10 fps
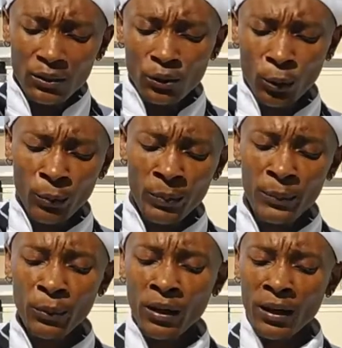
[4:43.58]
So
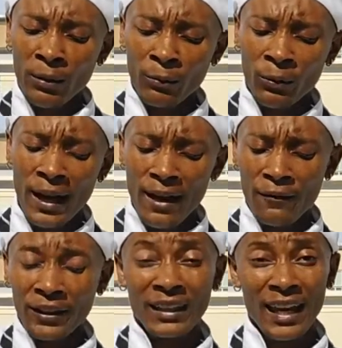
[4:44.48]
people have
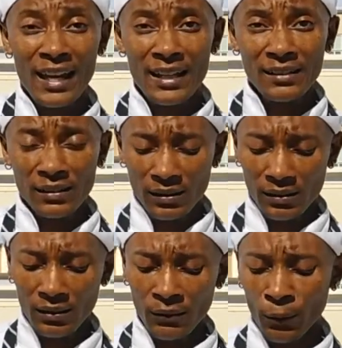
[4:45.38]
the cans
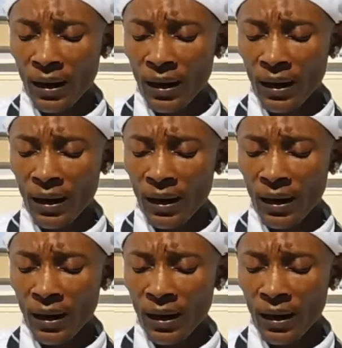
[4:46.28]
for